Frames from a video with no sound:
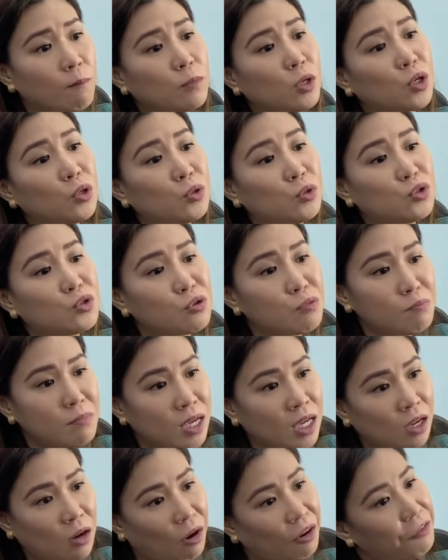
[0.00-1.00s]
you to
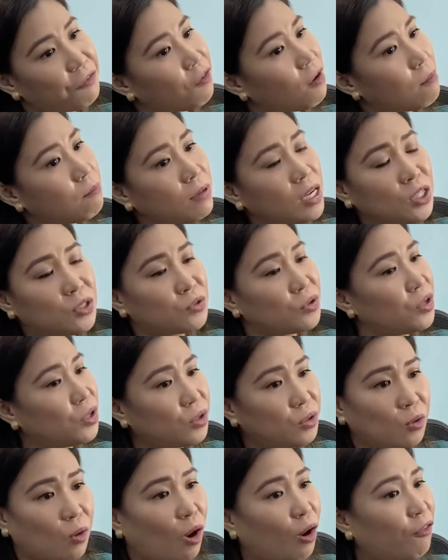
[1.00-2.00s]
me, or from me to
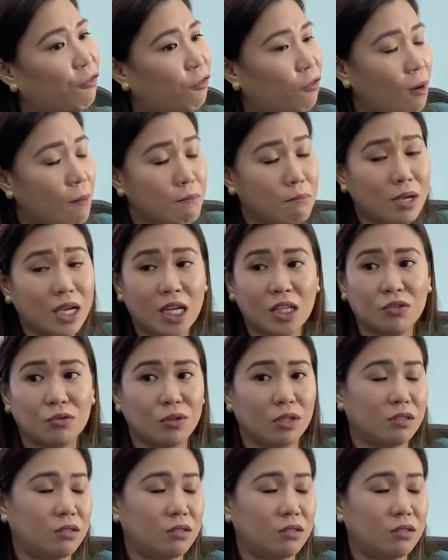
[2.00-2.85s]
you, or from me to